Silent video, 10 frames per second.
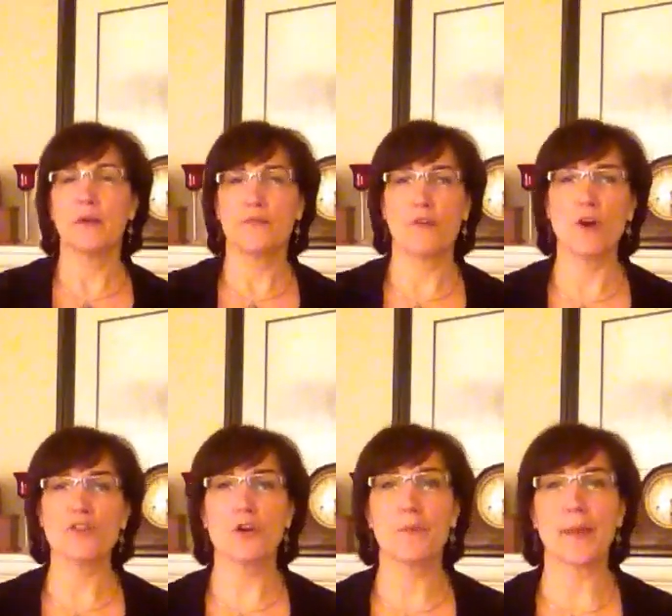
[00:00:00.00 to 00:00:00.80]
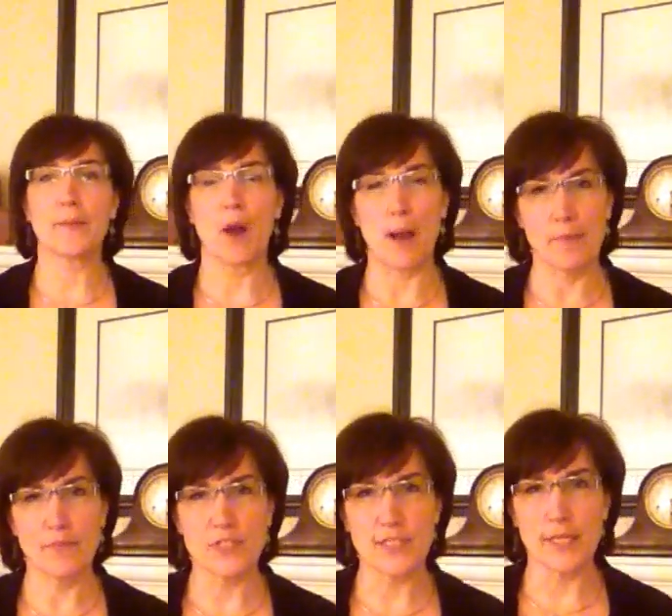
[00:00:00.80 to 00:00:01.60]
falls are a big problem
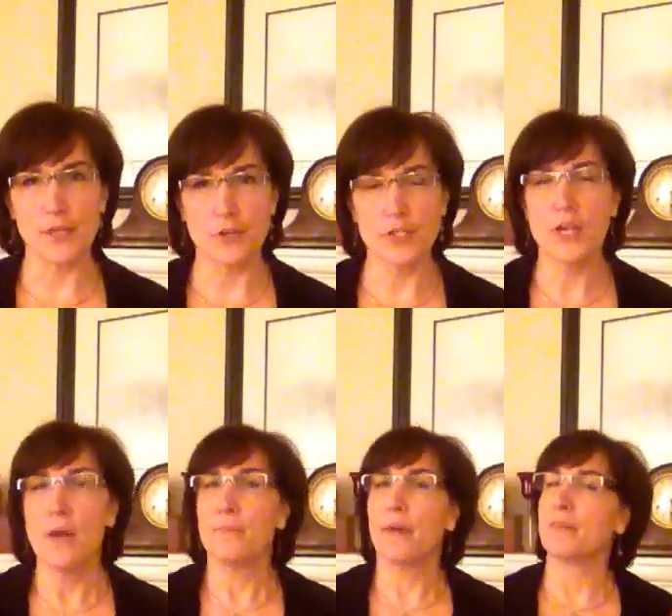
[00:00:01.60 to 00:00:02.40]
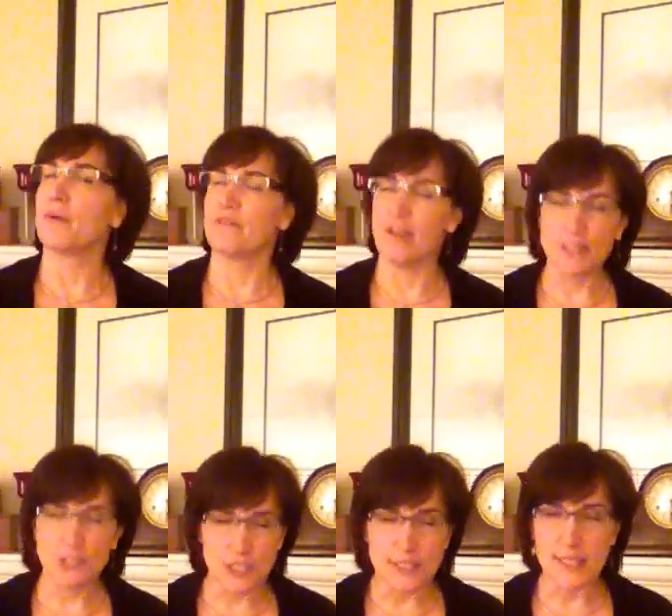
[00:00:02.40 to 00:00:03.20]
for seniors, but
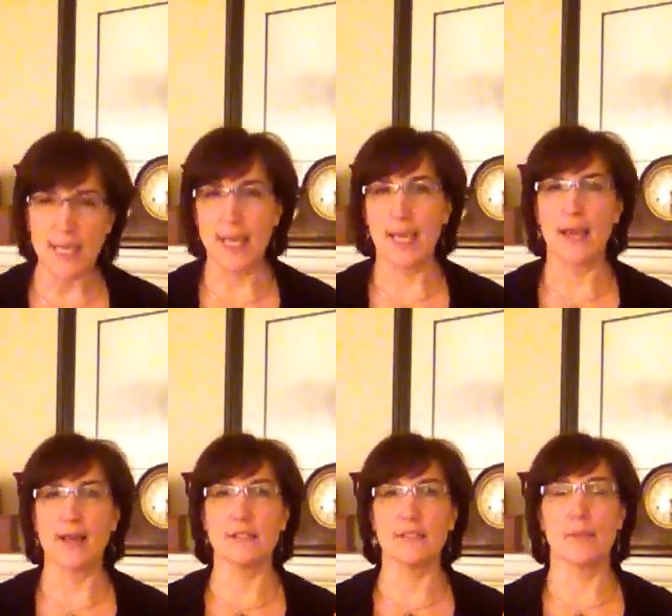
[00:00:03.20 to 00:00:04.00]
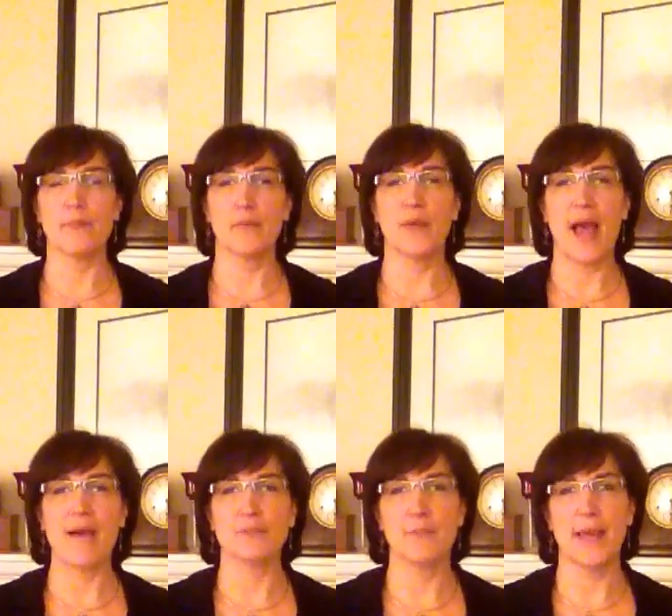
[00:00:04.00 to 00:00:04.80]
prevention is key, and it's something we
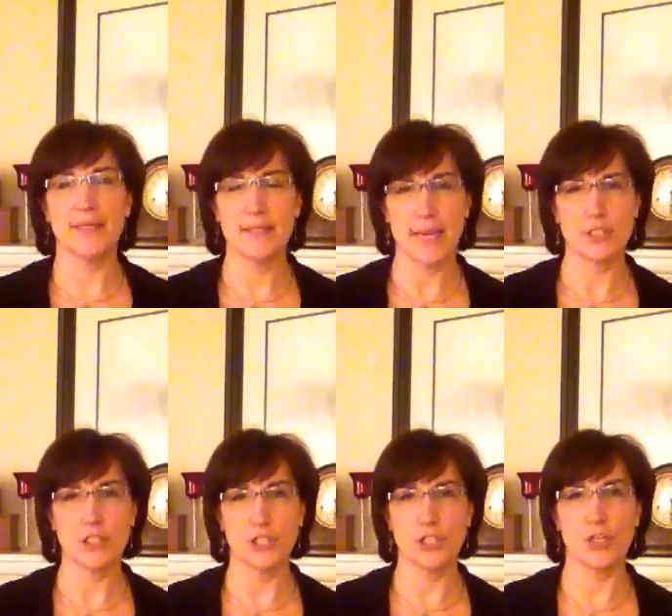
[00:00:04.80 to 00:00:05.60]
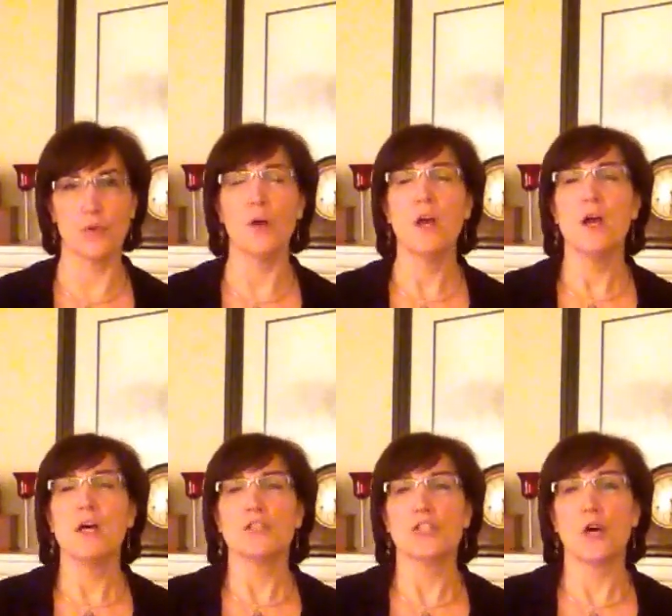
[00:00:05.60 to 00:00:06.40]
have to pay attention to.
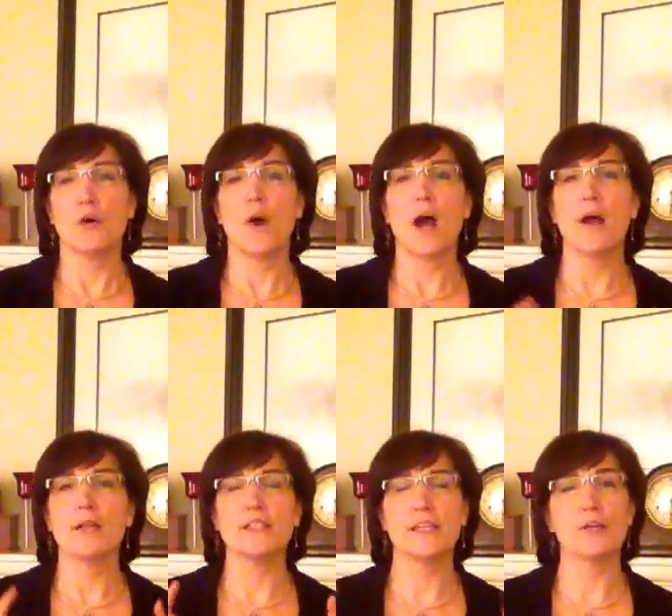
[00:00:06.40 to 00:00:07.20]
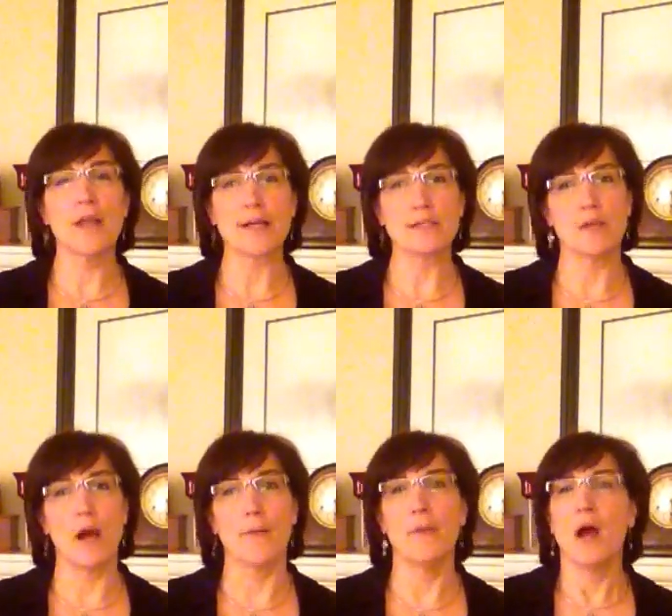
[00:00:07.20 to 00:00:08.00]
So until next
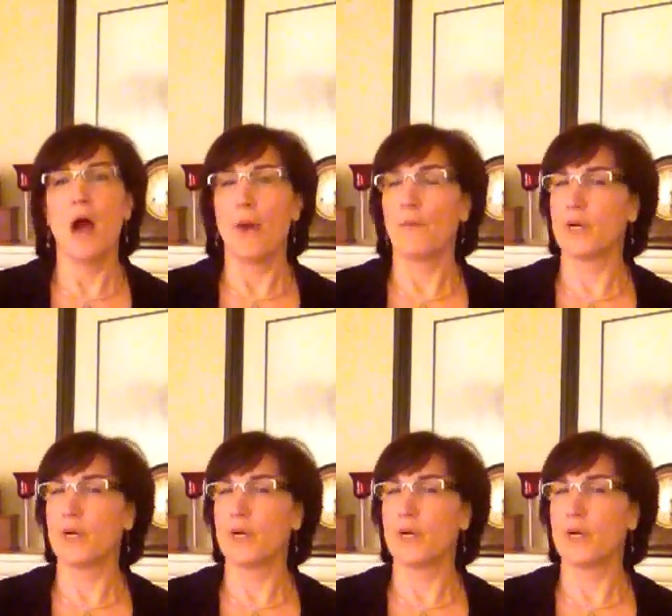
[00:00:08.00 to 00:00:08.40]
time, I